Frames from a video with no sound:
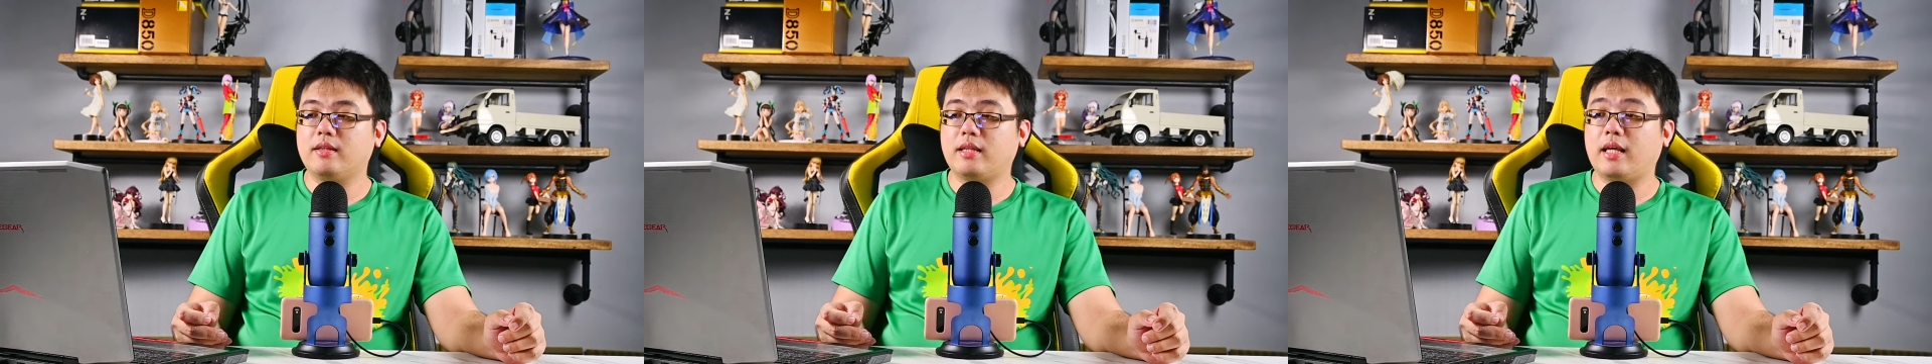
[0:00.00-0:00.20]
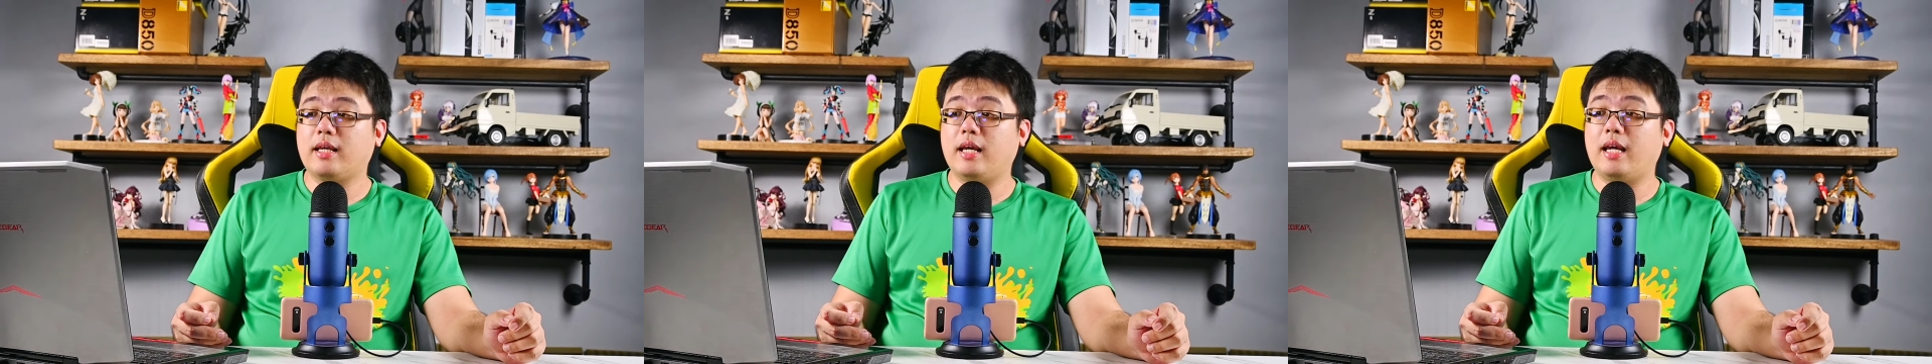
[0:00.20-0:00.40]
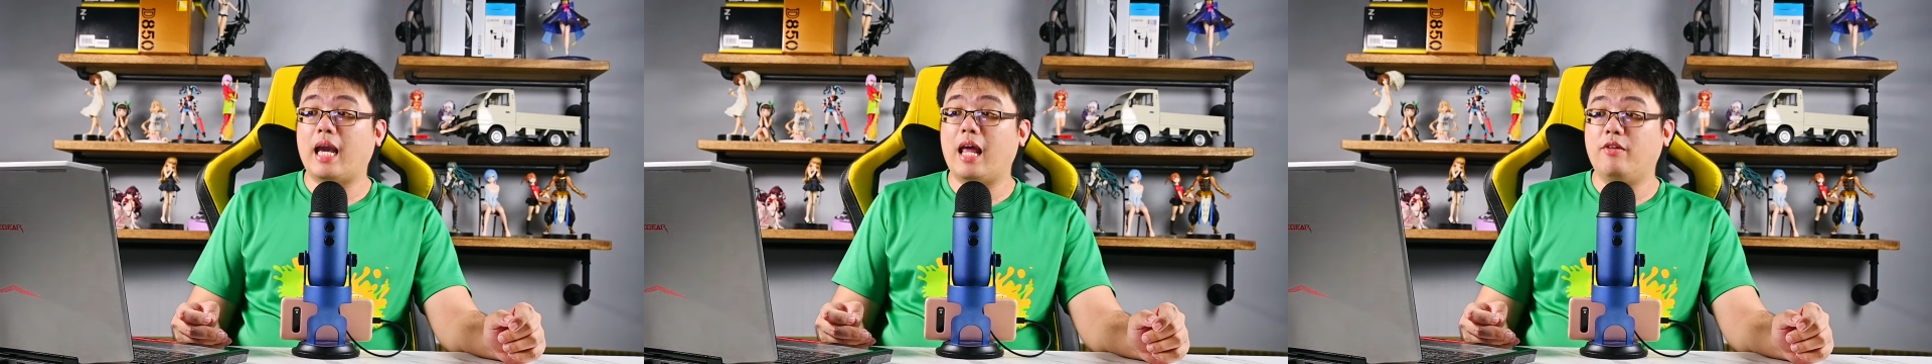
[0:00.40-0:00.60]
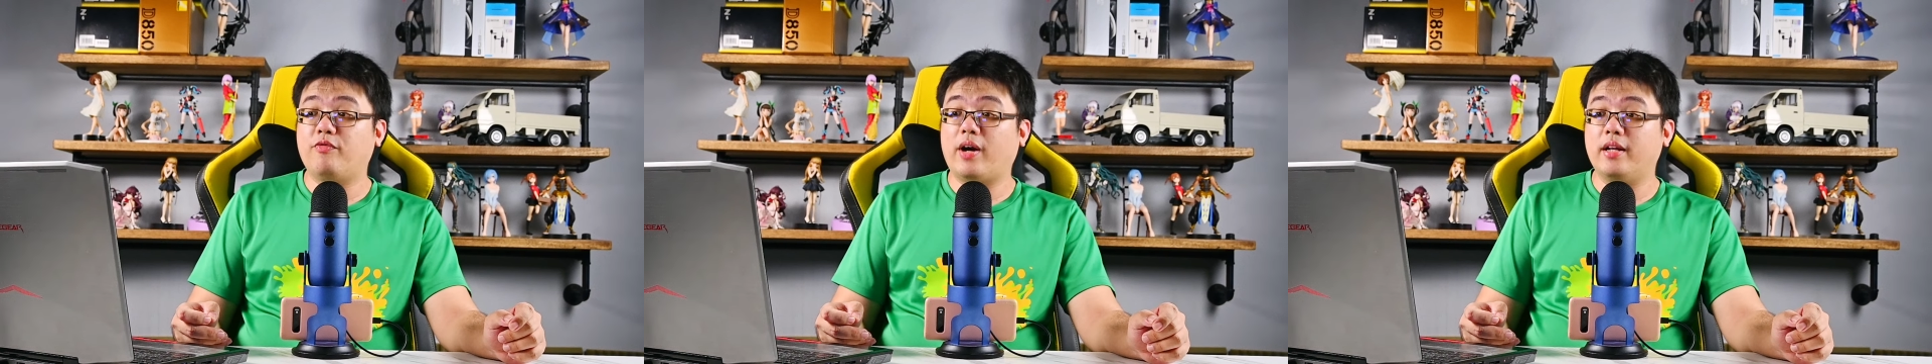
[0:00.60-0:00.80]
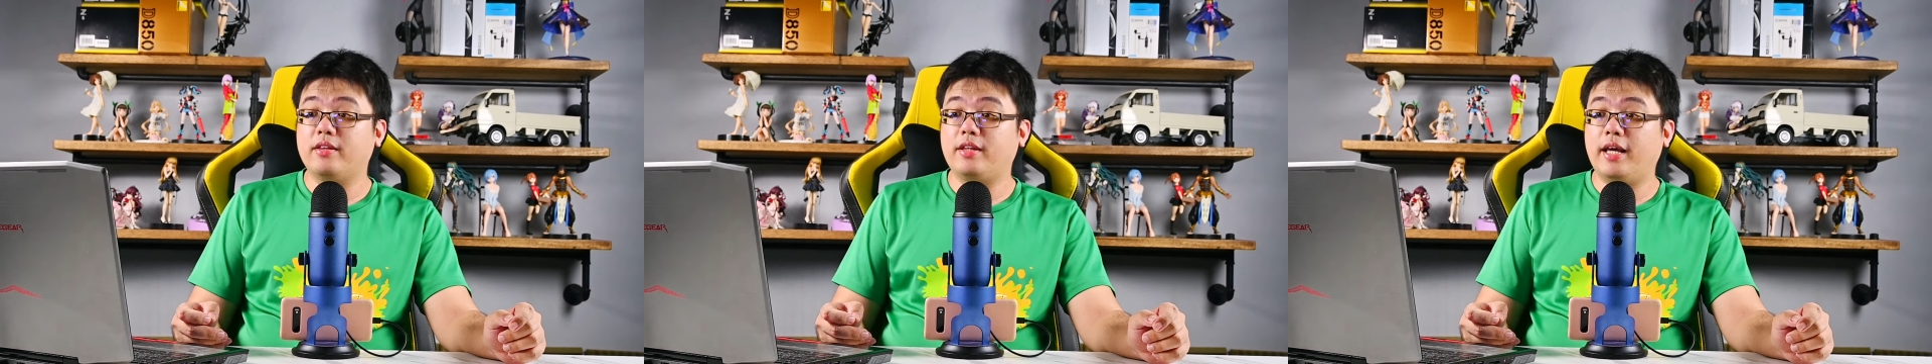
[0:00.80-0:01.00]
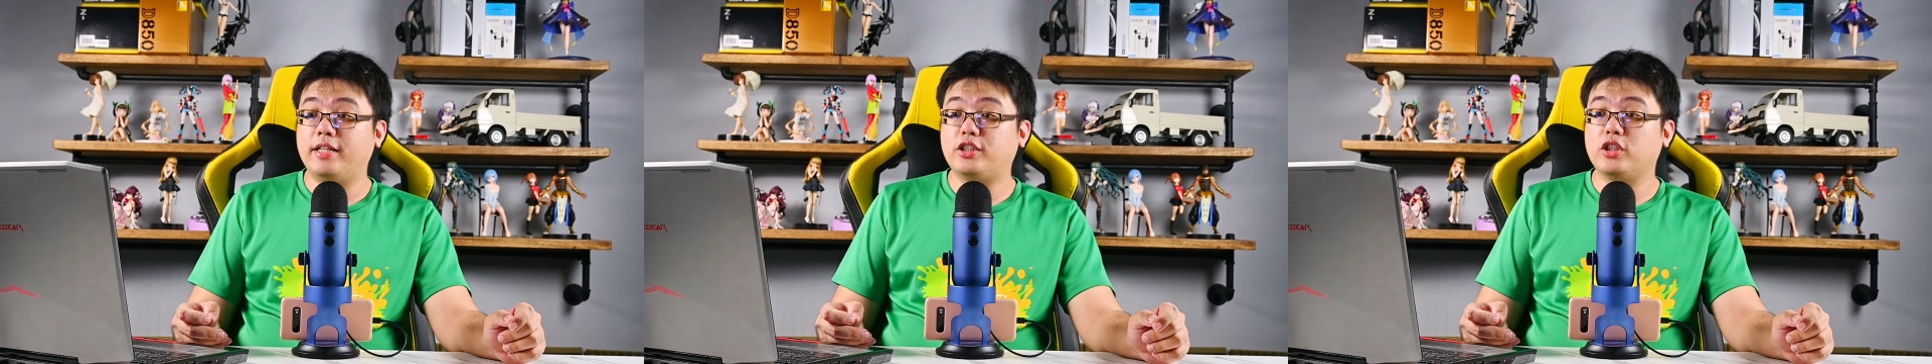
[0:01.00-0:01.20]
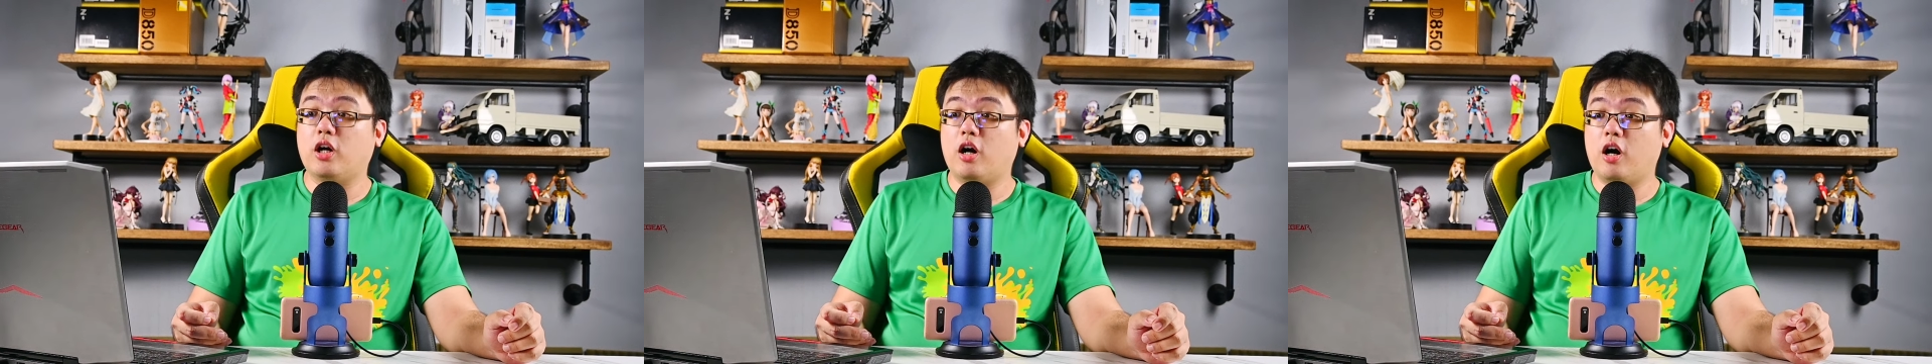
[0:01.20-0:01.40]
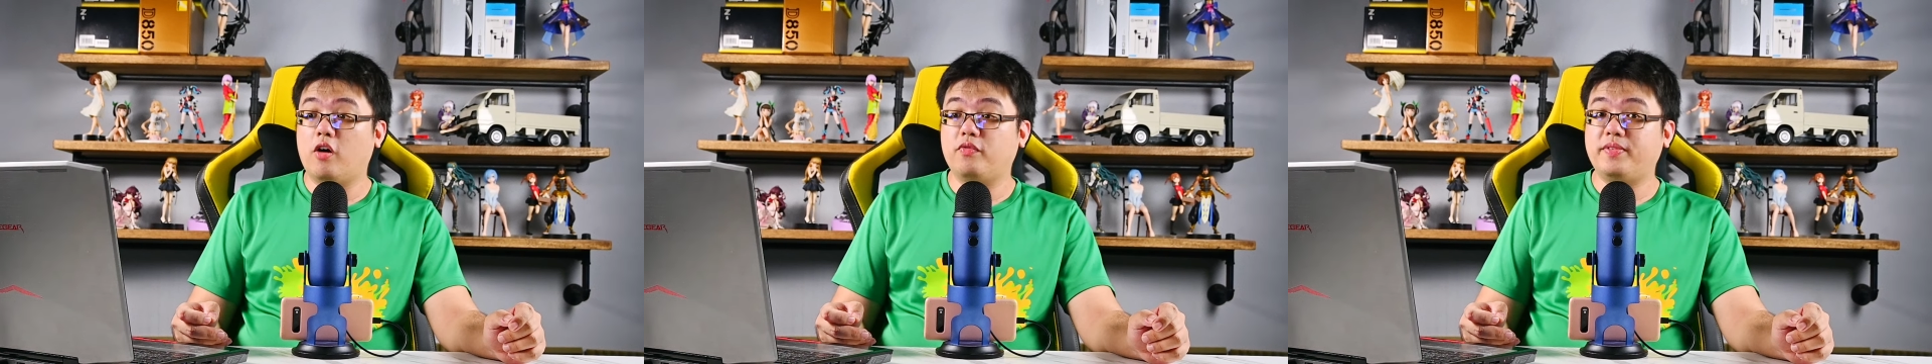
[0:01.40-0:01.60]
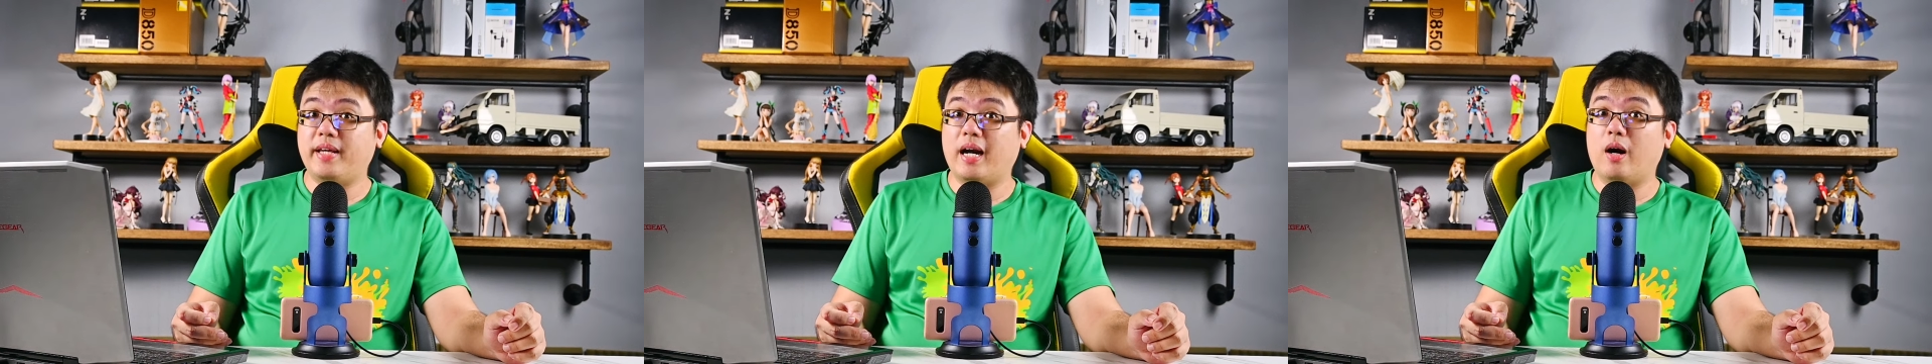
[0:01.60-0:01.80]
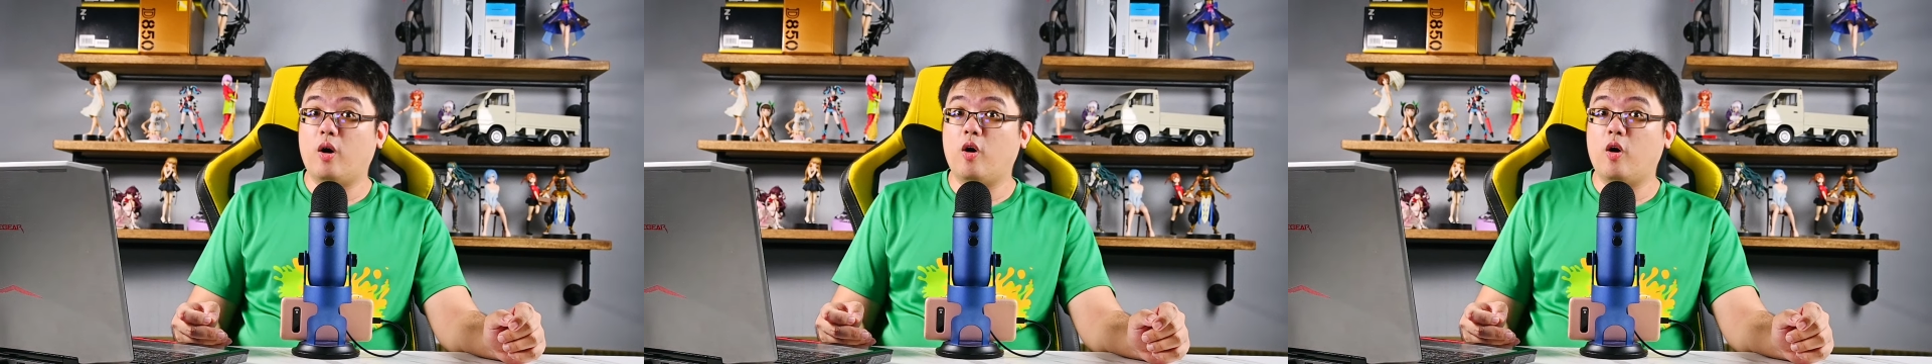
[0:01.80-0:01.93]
taking advantage of their